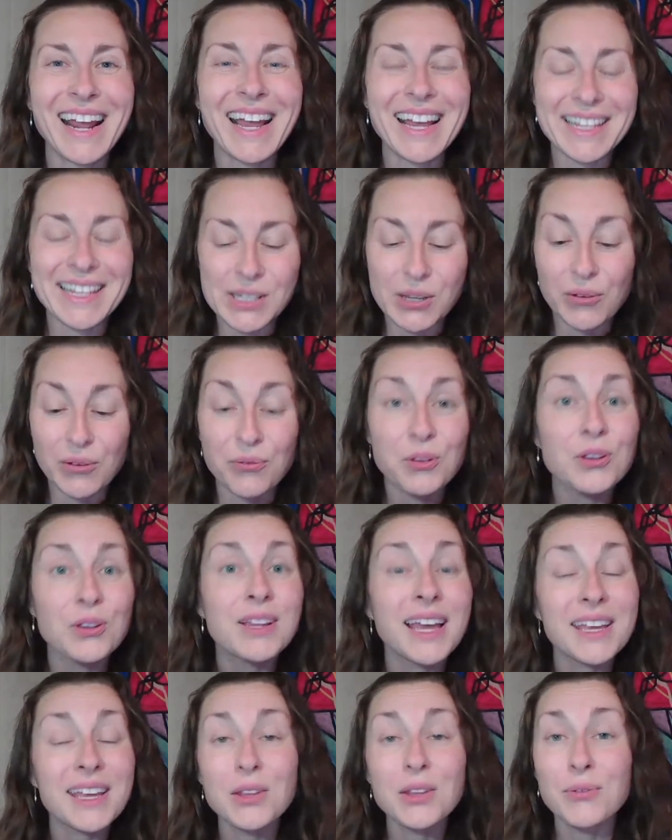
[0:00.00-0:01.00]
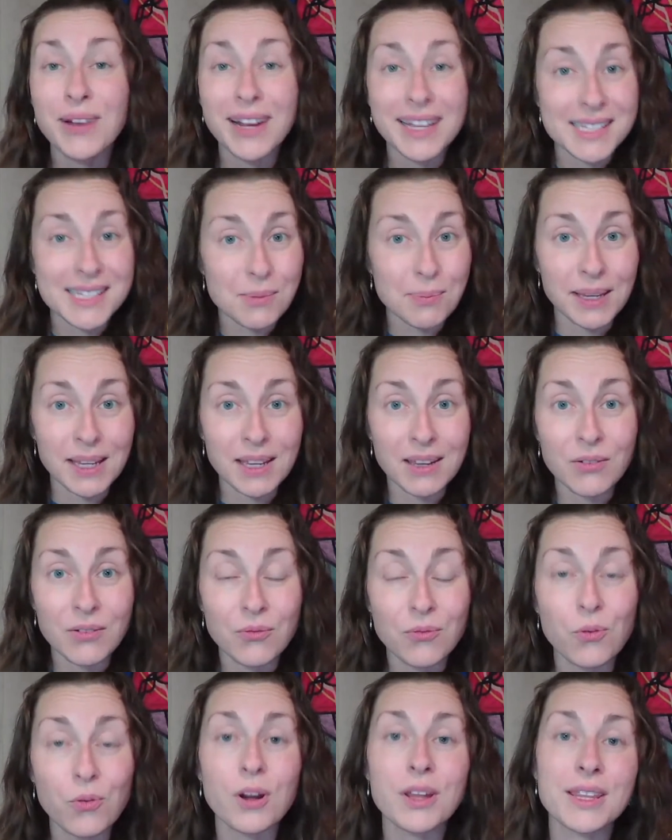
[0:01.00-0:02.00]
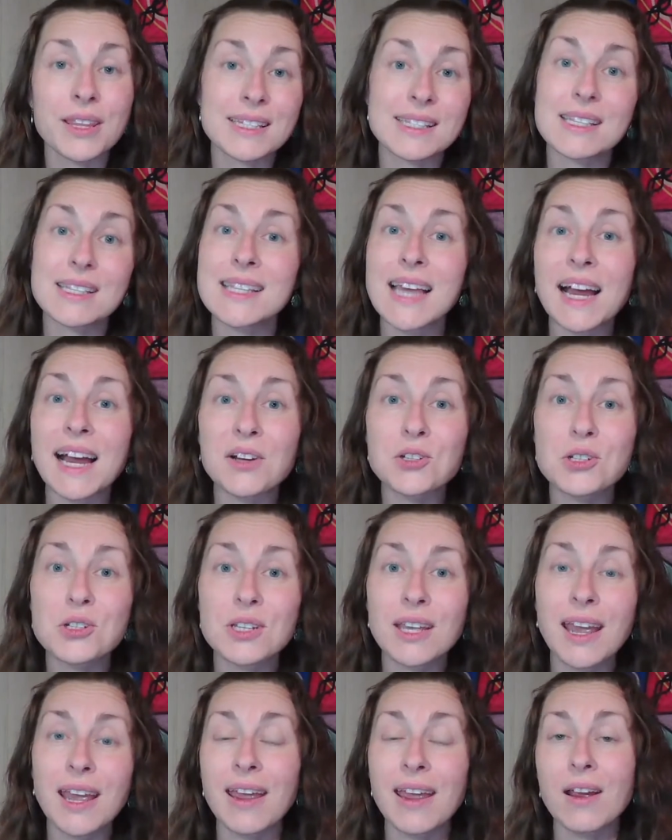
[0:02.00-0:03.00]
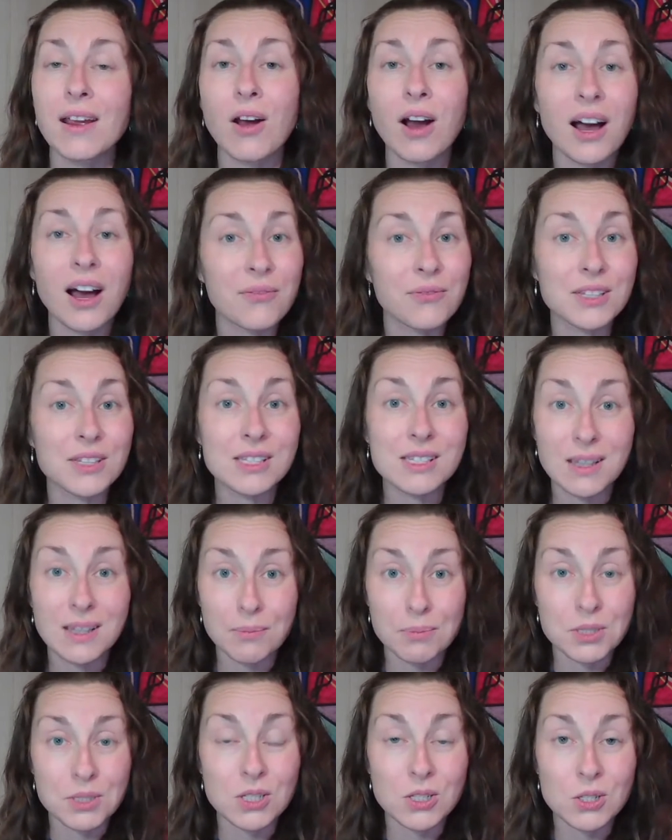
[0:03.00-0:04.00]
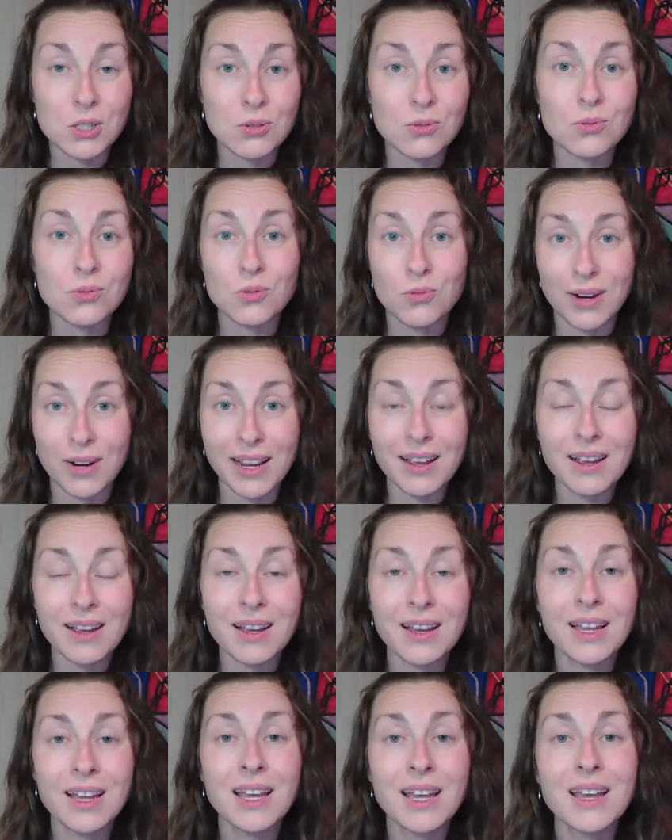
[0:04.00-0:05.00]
And so if you'd like the recipe for this, it's actually a coffee substitute drink